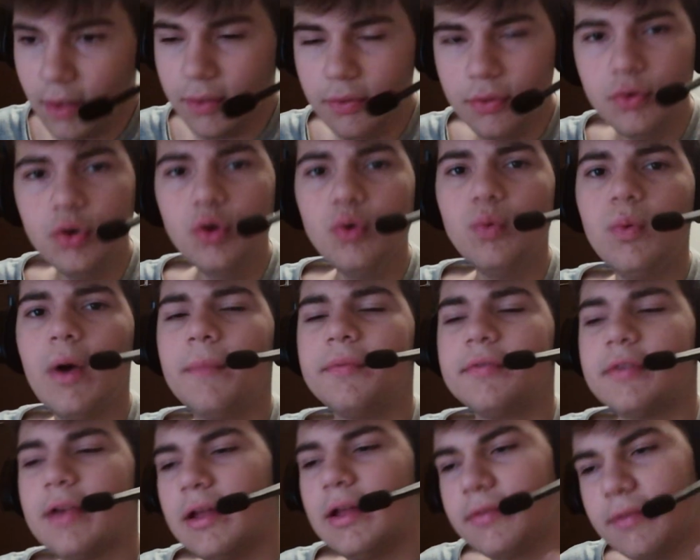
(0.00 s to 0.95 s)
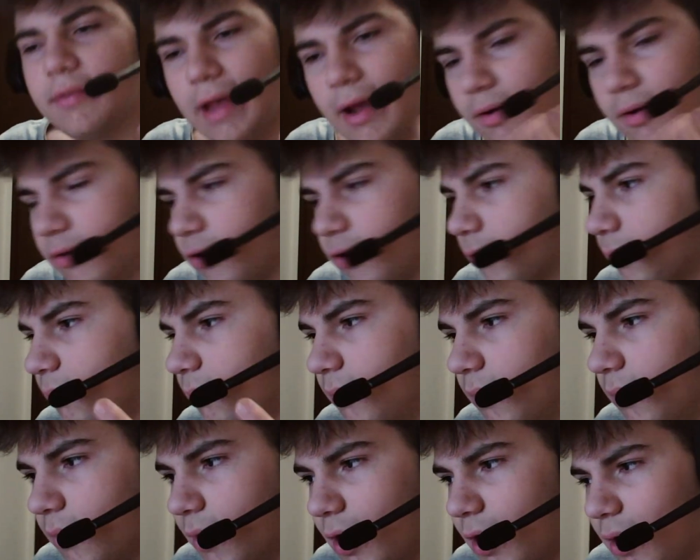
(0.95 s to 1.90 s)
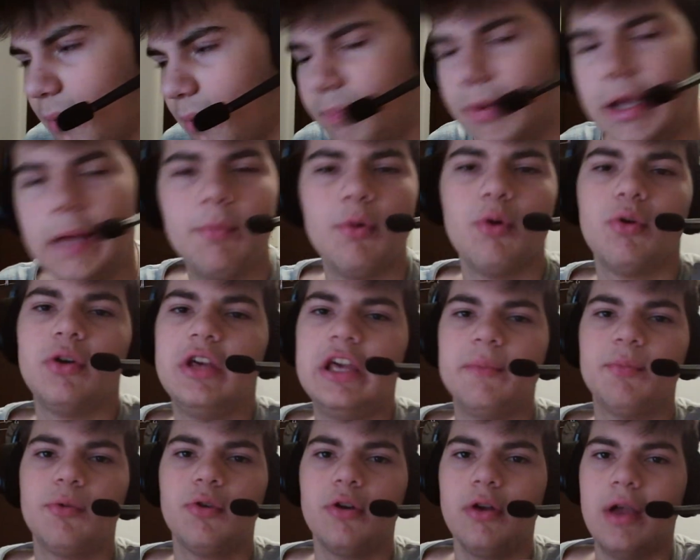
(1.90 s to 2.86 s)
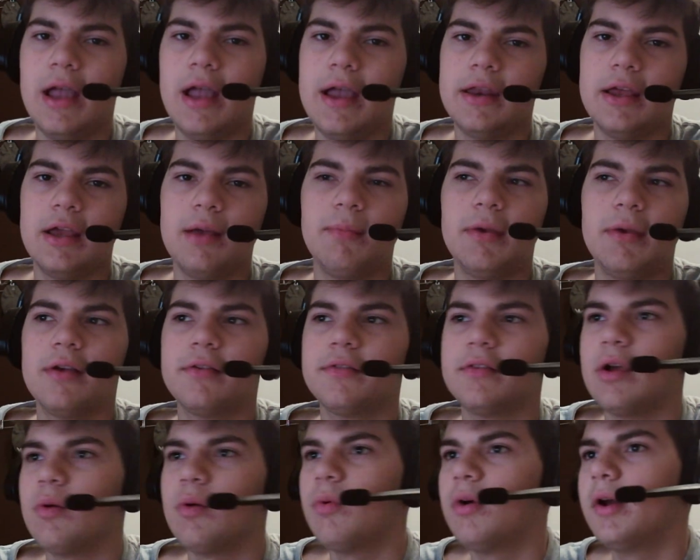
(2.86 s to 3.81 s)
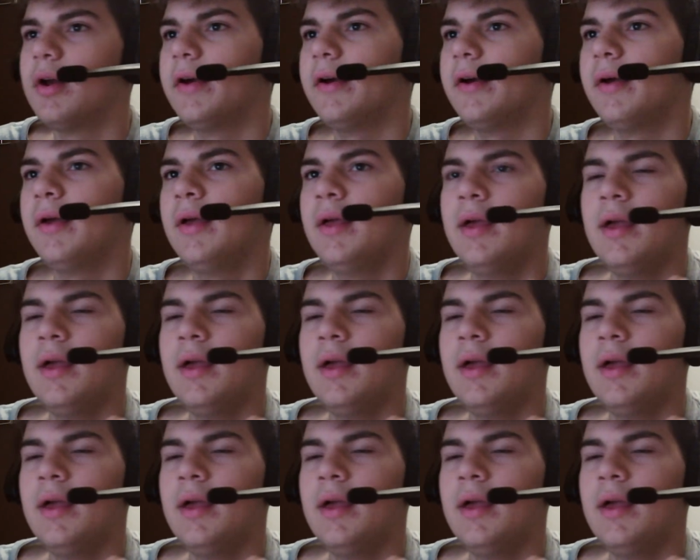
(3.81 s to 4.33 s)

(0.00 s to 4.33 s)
websites that just people keep creating because they want to